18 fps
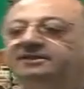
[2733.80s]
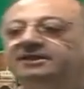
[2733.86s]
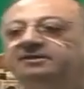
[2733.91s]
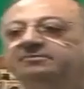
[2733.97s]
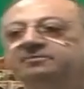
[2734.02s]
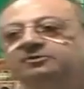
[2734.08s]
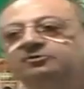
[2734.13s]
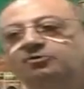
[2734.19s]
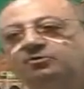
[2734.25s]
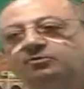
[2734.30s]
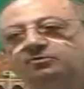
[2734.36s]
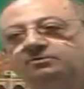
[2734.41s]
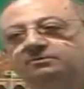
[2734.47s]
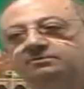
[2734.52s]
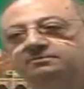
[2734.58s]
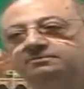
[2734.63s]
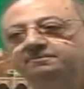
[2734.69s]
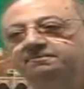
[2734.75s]
the
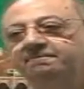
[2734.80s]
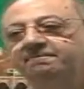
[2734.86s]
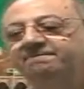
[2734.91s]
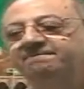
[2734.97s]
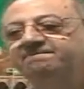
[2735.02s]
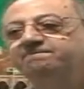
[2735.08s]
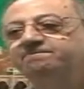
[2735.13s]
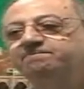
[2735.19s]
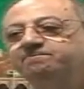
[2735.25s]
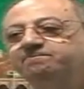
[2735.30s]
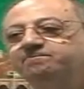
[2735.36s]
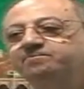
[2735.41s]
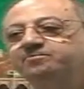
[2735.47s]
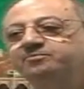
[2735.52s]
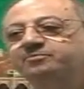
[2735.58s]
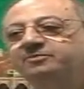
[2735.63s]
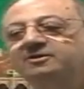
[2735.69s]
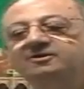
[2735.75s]
mitron.
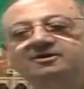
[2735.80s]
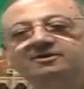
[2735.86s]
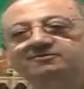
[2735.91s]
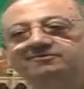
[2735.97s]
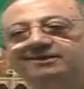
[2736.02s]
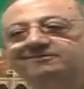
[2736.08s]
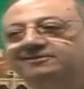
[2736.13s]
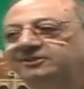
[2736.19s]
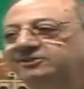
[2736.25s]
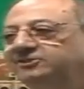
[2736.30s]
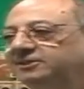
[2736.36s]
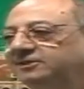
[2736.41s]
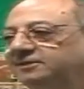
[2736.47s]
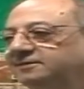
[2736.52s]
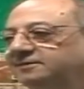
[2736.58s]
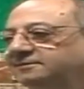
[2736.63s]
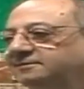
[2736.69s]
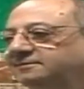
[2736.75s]

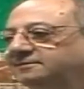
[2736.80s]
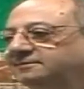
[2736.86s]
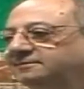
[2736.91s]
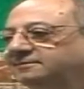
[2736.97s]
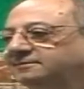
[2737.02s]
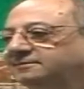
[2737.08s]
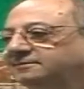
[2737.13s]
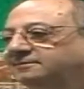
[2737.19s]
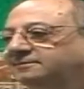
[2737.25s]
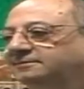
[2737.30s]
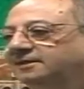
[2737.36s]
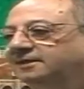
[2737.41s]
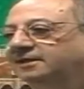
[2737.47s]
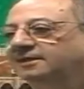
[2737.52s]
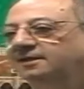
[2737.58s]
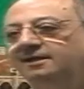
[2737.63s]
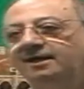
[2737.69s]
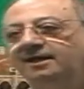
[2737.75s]
Translation
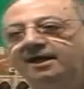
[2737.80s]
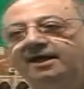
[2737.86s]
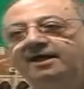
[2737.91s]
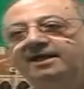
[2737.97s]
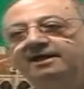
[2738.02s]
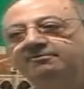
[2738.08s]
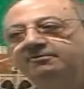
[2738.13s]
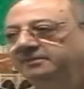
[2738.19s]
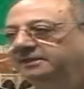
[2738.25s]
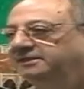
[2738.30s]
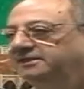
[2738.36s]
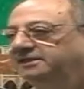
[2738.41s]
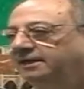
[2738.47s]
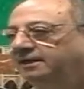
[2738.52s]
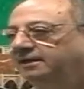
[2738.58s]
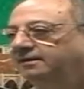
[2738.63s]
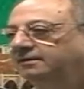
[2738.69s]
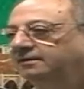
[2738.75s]
I have a
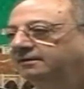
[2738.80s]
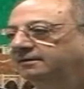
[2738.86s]
meter.